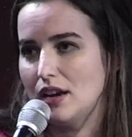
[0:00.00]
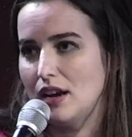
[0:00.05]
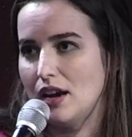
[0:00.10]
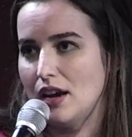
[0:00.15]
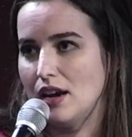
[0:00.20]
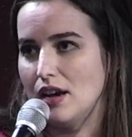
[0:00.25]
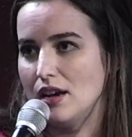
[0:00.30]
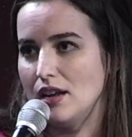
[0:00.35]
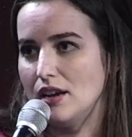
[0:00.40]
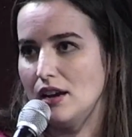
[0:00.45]

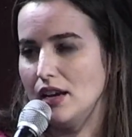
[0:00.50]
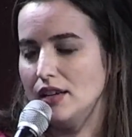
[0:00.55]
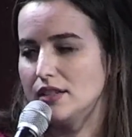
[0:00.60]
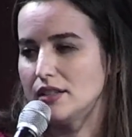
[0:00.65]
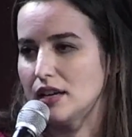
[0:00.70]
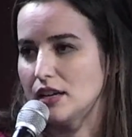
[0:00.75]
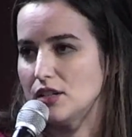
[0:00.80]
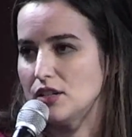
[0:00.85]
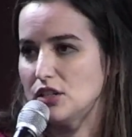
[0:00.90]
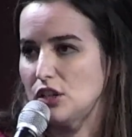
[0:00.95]
and I
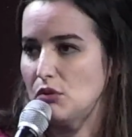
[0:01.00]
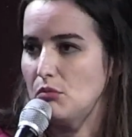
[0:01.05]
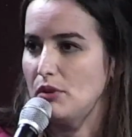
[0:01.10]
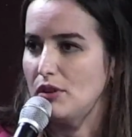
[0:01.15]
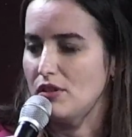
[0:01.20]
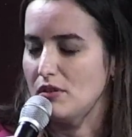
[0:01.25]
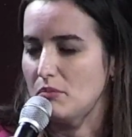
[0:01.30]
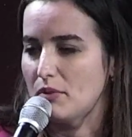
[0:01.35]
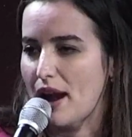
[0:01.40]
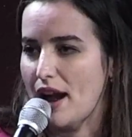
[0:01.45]
saw so many of
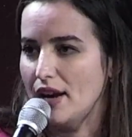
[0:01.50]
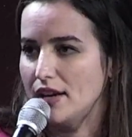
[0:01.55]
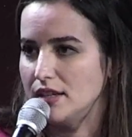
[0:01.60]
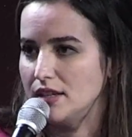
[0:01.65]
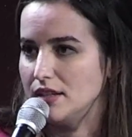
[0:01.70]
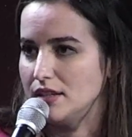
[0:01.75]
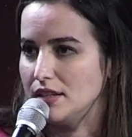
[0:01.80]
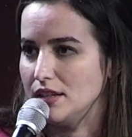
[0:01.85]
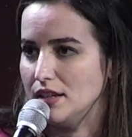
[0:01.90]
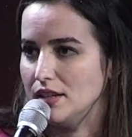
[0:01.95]
the
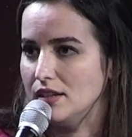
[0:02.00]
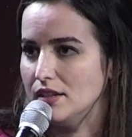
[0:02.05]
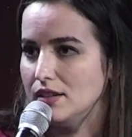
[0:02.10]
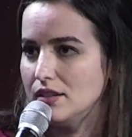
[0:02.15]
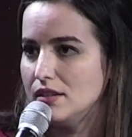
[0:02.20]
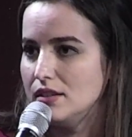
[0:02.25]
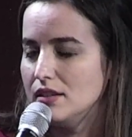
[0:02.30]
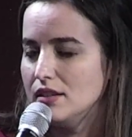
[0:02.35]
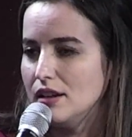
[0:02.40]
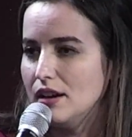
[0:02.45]

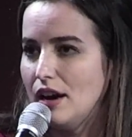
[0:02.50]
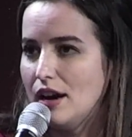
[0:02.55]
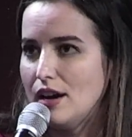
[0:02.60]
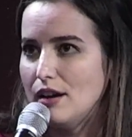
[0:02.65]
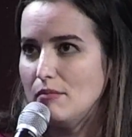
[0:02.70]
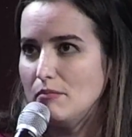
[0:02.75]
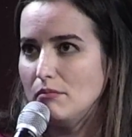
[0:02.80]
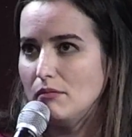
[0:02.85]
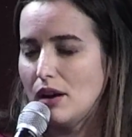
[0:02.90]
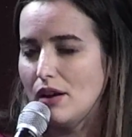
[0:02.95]
practices
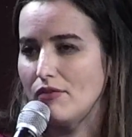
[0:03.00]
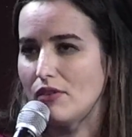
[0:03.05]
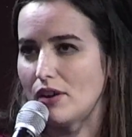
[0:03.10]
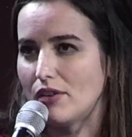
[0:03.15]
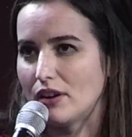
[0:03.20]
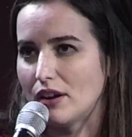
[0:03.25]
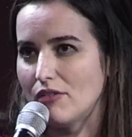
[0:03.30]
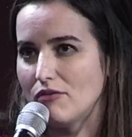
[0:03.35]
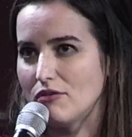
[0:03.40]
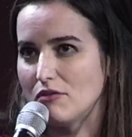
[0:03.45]
of our
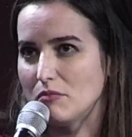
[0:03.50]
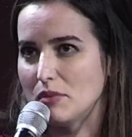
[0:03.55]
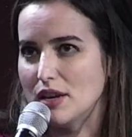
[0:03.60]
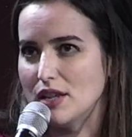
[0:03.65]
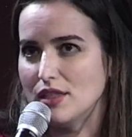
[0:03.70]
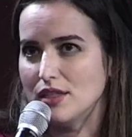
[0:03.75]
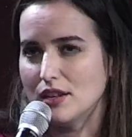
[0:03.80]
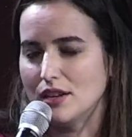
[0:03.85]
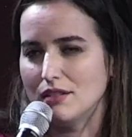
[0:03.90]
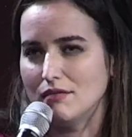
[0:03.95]

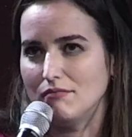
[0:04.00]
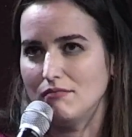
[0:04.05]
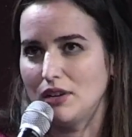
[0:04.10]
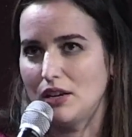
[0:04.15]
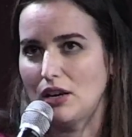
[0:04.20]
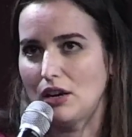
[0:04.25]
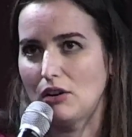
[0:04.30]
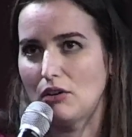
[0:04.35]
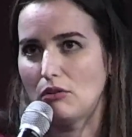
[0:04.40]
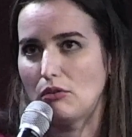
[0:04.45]
government that
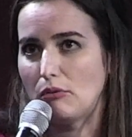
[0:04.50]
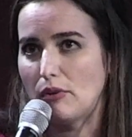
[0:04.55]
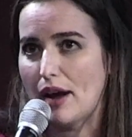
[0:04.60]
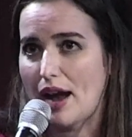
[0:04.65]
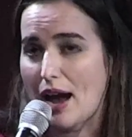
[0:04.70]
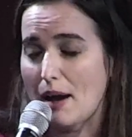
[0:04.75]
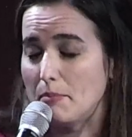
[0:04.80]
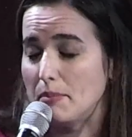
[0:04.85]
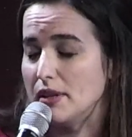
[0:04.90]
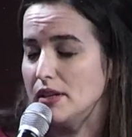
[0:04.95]

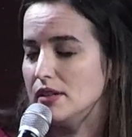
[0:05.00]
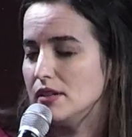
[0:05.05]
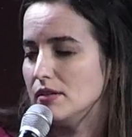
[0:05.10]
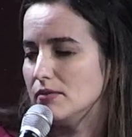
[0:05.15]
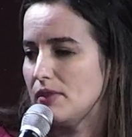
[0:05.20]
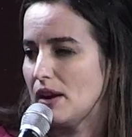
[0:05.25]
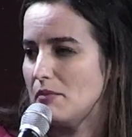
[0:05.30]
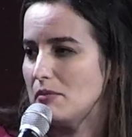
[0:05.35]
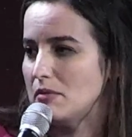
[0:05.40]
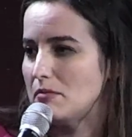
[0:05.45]
happened to
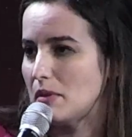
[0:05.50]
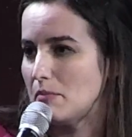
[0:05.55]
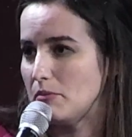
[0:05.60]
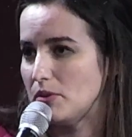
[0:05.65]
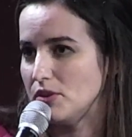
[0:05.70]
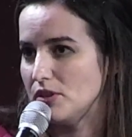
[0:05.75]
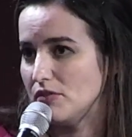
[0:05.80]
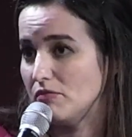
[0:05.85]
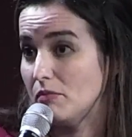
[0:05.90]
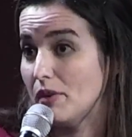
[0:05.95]
family
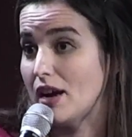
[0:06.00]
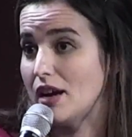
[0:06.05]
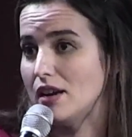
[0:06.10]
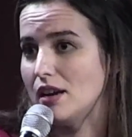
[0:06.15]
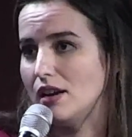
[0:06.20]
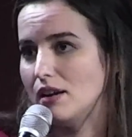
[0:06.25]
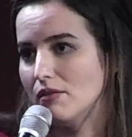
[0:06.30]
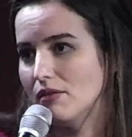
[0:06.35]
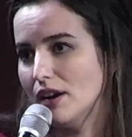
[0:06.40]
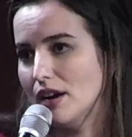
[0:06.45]
members of mine
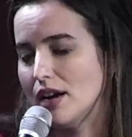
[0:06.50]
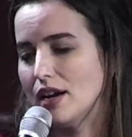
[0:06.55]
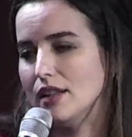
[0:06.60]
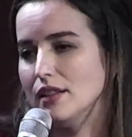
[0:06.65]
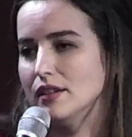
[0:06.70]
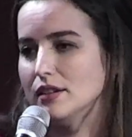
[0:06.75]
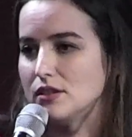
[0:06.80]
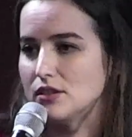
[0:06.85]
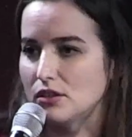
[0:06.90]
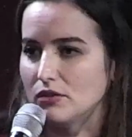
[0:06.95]
in Iran,
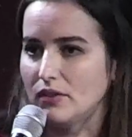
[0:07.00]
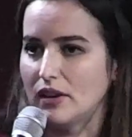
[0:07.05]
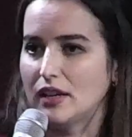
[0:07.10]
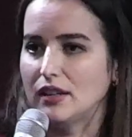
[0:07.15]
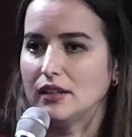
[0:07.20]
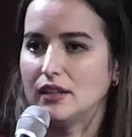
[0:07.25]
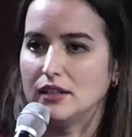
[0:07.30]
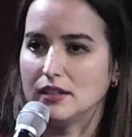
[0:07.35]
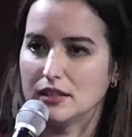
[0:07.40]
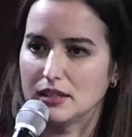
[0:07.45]
the
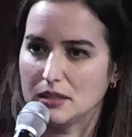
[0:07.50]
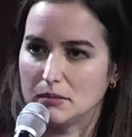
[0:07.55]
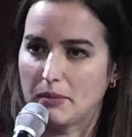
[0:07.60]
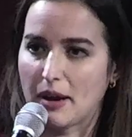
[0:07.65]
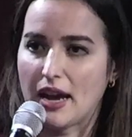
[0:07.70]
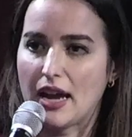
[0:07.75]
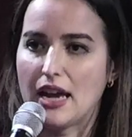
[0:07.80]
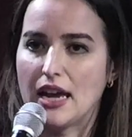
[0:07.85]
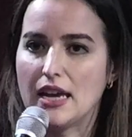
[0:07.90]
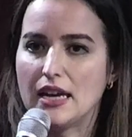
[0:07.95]
surveillance,
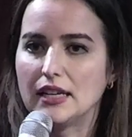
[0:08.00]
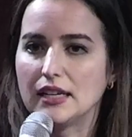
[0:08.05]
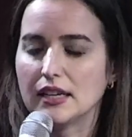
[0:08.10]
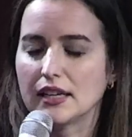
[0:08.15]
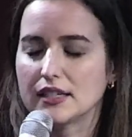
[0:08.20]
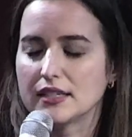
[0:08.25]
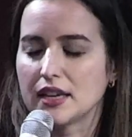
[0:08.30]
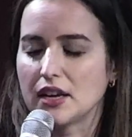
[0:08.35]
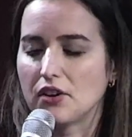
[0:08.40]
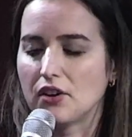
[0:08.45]
spying, et
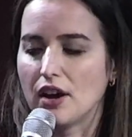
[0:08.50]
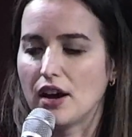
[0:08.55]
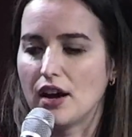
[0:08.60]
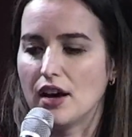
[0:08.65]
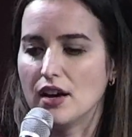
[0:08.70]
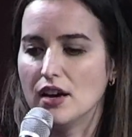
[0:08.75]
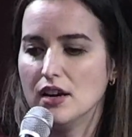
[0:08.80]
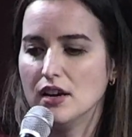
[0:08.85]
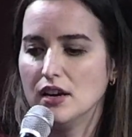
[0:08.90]
cetera.